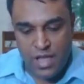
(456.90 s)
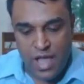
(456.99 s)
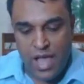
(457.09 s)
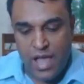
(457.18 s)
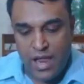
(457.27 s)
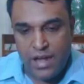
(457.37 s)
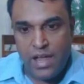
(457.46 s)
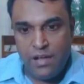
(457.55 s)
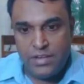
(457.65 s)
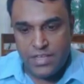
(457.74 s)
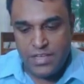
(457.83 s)
and
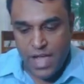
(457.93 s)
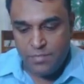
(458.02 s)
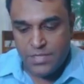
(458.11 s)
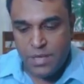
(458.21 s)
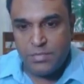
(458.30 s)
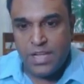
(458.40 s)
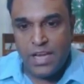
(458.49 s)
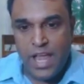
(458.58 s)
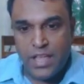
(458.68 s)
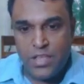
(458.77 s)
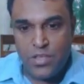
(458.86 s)
I will type something
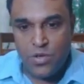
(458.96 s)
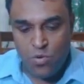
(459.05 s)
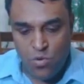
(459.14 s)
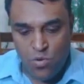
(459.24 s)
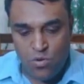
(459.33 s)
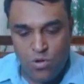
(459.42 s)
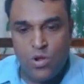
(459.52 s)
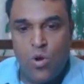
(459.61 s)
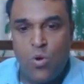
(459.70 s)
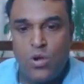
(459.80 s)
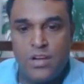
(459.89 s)
like u
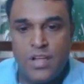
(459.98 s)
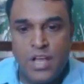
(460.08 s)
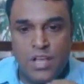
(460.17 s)
colon.